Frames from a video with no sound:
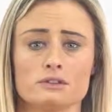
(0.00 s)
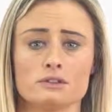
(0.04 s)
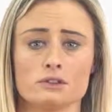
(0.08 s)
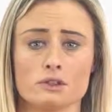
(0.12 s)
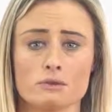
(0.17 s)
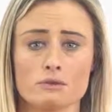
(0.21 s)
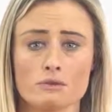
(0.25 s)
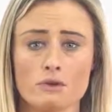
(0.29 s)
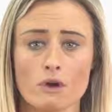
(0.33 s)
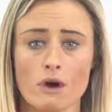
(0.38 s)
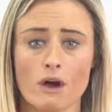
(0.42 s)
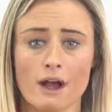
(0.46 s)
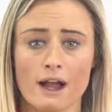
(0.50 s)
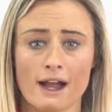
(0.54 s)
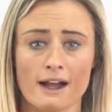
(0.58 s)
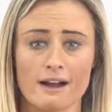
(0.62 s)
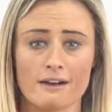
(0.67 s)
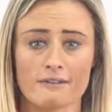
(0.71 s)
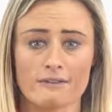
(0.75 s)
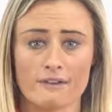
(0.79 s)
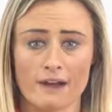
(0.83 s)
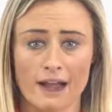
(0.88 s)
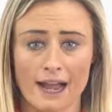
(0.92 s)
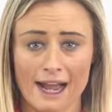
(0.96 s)
do not
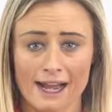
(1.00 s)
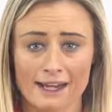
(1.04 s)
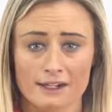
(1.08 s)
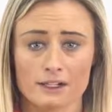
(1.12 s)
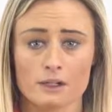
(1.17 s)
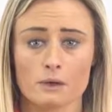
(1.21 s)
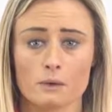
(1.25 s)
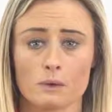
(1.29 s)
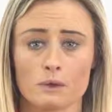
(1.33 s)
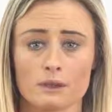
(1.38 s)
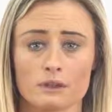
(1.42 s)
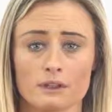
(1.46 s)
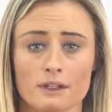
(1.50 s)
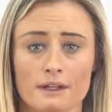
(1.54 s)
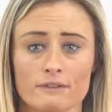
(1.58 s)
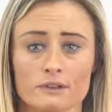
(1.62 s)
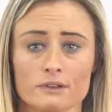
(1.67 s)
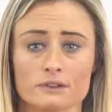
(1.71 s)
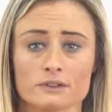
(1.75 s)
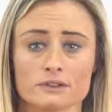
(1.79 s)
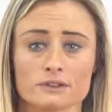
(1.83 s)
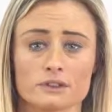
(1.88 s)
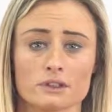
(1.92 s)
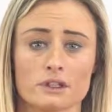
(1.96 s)
have adequate
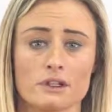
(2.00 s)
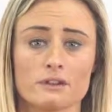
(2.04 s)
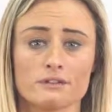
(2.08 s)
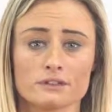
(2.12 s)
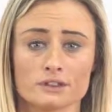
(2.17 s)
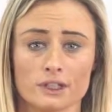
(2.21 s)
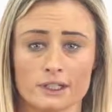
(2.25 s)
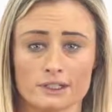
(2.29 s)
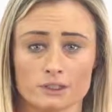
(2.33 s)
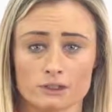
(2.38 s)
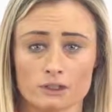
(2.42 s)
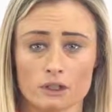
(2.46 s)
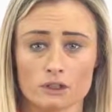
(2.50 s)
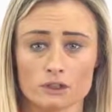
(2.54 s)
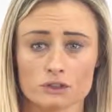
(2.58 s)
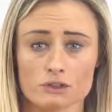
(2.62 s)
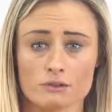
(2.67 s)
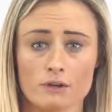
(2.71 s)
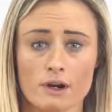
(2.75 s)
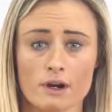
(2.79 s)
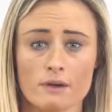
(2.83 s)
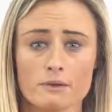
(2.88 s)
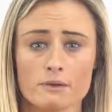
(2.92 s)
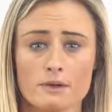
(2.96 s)
levels of
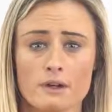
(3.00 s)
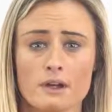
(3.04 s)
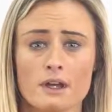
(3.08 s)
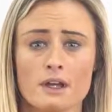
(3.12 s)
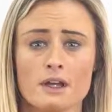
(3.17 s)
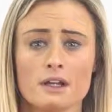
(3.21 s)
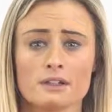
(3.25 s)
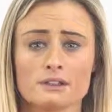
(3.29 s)
testosterone